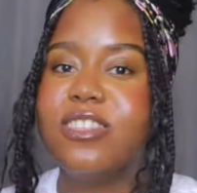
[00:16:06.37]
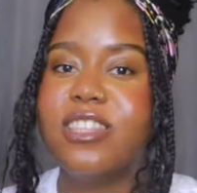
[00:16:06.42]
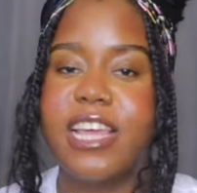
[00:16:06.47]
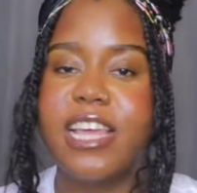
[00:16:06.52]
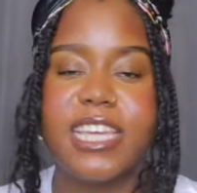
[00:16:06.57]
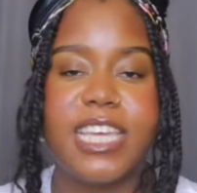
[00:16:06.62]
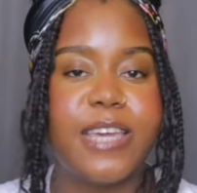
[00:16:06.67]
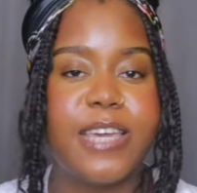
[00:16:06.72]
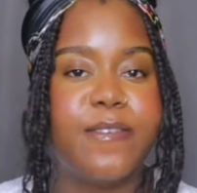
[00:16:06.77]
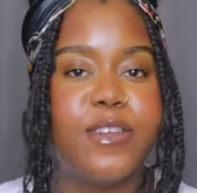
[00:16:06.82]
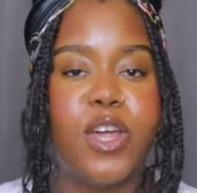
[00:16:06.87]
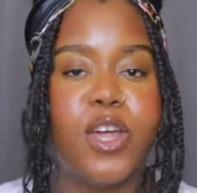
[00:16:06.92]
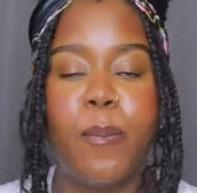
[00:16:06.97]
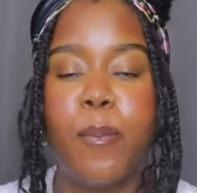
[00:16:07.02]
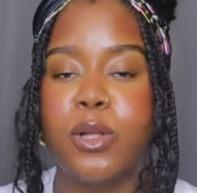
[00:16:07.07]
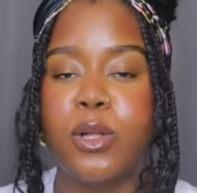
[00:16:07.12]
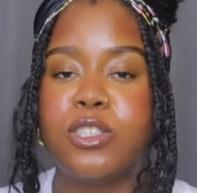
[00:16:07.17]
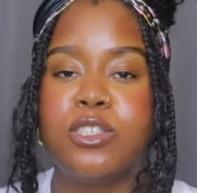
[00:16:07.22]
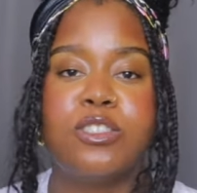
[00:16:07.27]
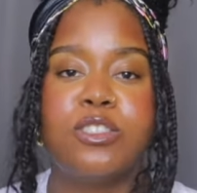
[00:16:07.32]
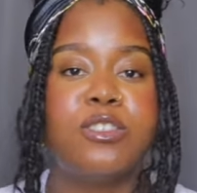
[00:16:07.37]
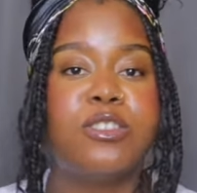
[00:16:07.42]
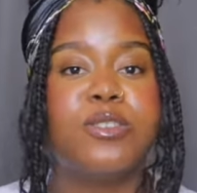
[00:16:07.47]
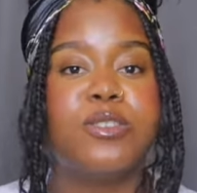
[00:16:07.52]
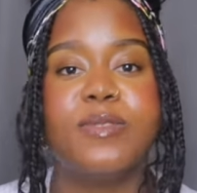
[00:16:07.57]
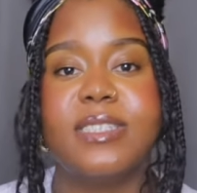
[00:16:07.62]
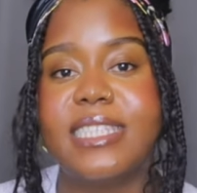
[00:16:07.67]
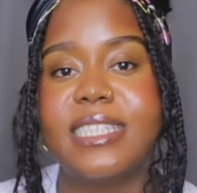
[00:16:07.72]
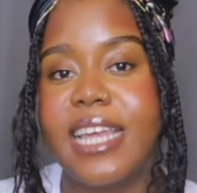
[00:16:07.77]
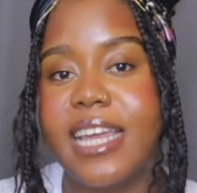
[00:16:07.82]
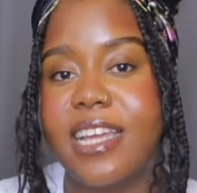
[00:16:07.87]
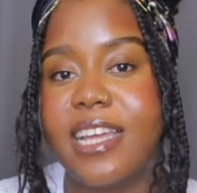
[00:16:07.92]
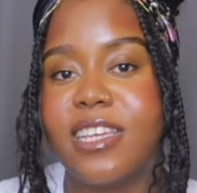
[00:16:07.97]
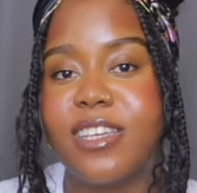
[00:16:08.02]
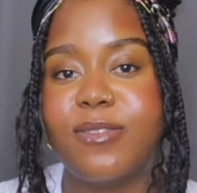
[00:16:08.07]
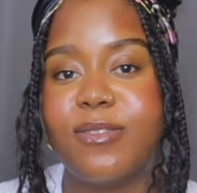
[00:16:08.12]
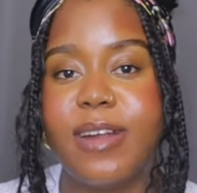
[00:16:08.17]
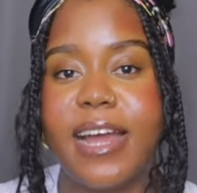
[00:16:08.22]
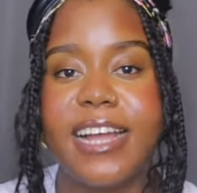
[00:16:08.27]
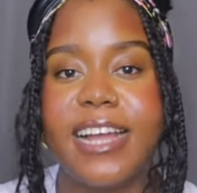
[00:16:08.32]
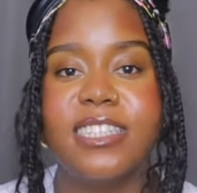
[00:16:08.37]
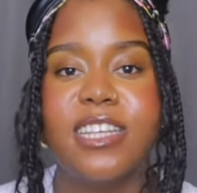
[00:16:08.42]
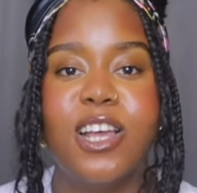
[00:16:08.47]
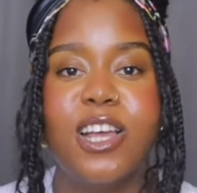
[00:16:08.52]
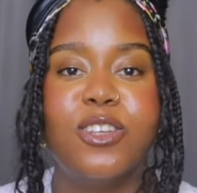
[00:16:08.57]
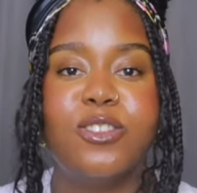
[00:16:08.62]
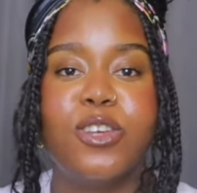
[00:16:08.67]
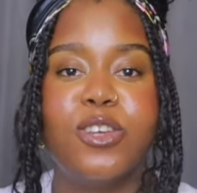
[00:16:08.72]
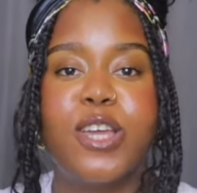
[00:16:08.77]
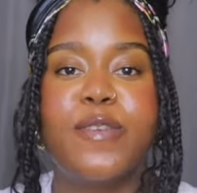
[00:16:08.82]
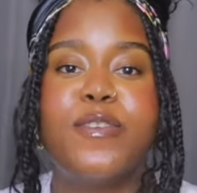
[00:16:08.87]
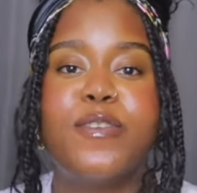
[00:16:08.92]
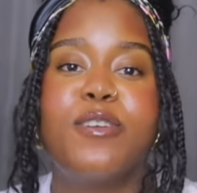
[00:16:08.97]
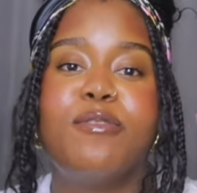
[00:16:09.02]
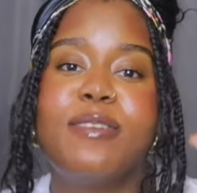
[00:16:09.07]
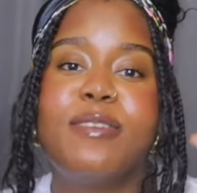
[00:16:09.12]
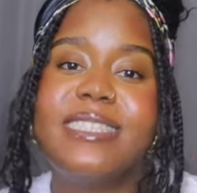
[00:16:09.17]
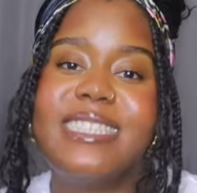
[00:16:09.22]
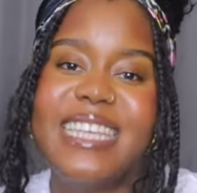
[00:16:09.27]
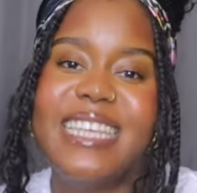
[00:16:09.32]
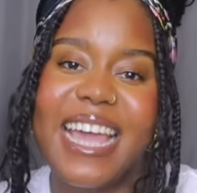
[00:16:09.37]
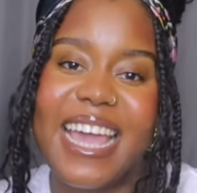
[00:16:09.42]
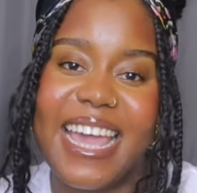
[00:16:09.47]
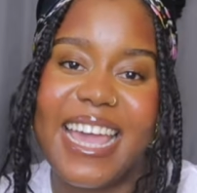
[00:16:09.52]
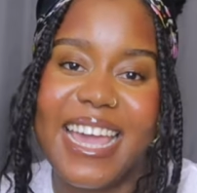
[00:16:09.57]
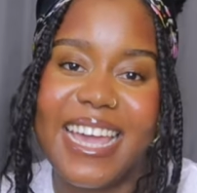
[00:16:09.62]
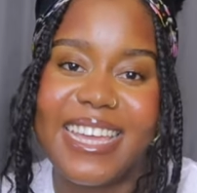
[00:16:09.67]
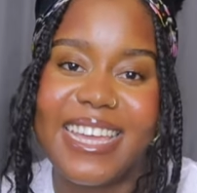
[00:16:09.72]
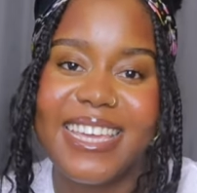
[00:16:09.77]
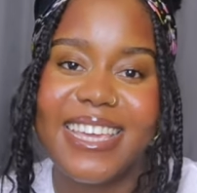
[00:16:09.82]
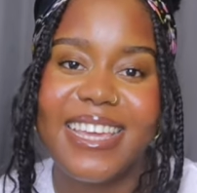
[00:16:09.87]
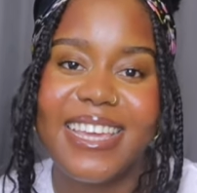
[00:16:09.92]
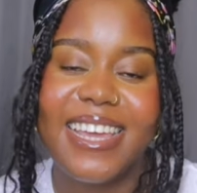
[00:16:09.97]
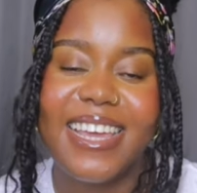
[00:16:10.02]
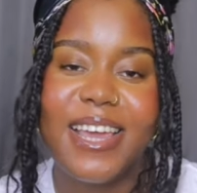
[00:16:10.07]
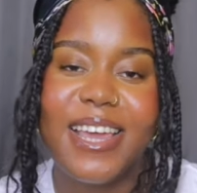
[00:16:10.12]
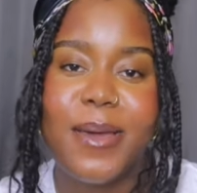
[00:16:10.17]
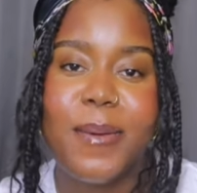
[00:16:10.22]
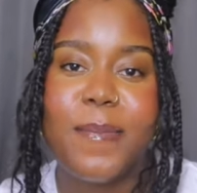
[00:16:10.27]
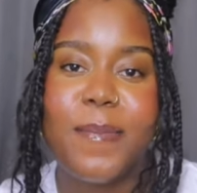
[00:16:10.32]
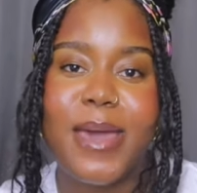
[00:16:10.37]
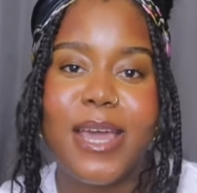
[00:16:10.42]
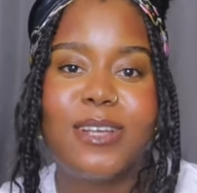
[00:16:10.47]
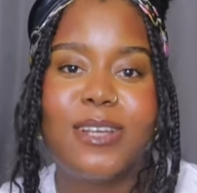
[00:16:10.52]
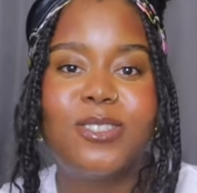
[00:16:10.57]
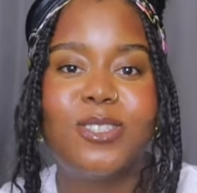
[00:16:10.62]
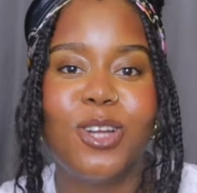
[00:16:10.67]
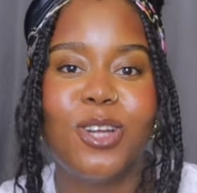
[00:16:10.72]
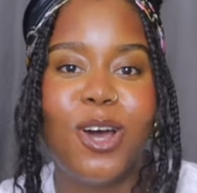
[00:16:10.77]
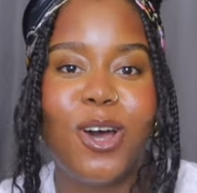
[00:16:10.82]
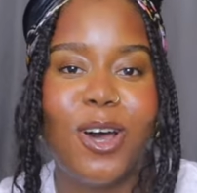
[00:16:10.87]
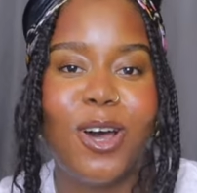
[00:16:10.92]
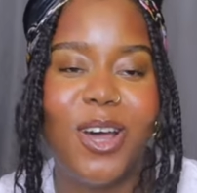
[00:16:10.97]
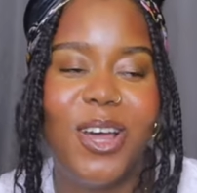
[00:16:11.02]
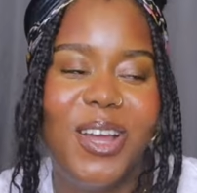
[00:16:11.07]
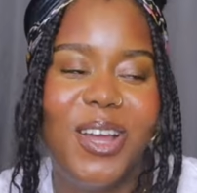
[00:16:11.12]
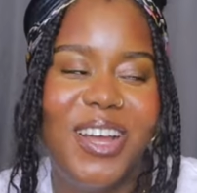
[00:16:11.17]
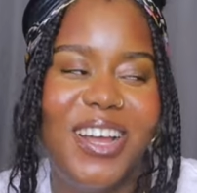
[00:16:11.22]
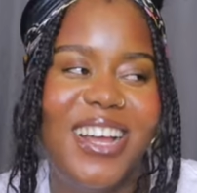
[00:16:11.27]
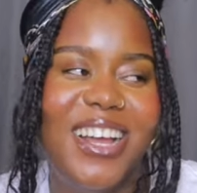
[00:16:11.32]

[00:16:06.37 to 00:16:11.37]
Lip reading: They give you the opportunity to retake, right? So if you retake, make sure